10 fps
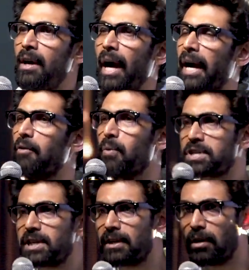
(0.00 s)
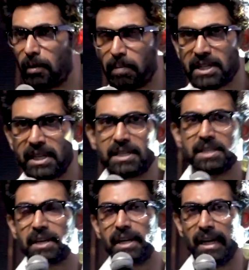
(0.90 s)
And a vision or a business
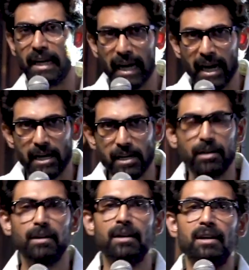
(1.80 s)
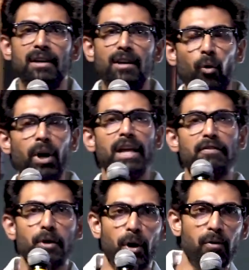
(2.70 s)
is really led only
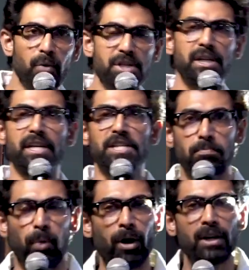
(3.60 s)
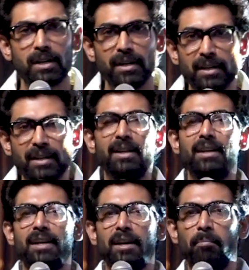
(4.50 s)
if your vision is bought
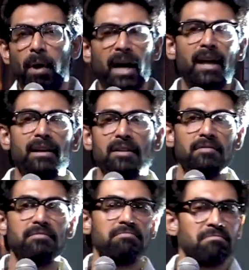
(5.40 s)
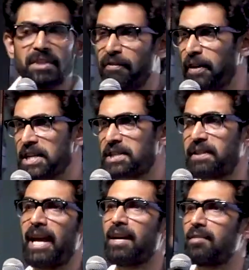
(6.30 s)
by the first
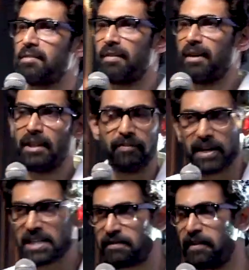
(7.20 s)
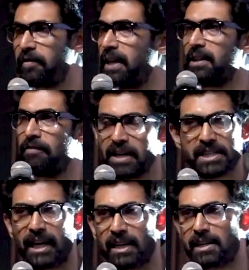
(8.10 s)
ten, the first fifty, the
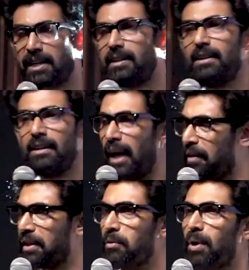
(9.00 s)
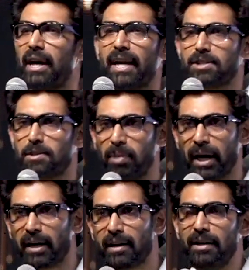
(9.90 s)
first one hundred, and then the world gets to
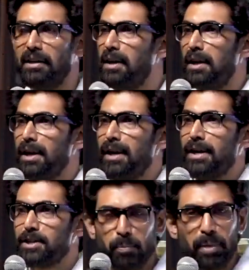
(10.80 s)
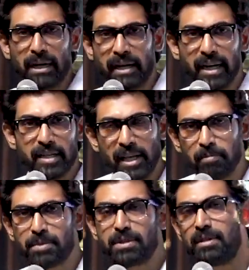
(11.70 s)
buy it. So build great
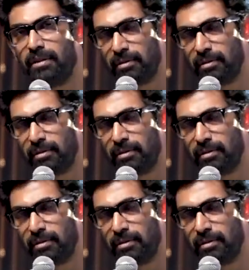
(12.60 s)
teams,